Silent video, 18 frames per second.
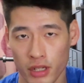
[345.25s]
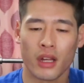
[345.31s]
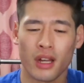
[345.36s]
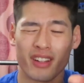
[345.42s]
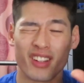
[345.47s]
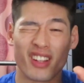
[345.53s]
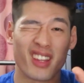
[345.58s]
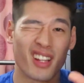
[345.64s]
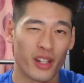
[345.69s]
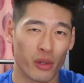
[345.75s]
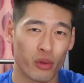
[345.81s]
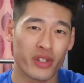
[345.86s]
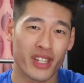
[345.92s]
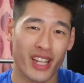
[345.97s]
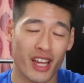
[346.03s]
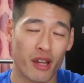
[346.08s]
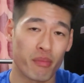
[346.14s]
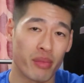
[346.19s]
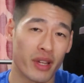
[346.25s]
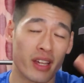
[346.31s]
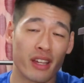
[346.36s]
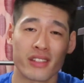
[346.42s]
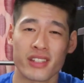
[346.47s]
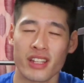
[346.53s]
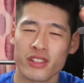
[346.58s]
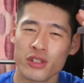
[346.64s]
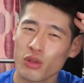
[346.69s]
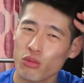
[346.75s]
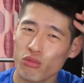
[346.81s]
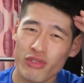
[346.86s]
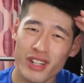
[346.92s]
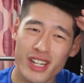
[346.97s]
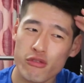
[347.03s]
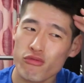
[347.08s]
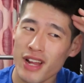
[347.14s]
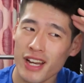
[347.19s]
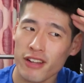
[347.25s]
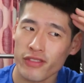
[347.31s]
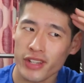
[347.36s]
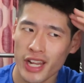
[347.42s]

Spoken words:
Another little tip is, it's not really relevant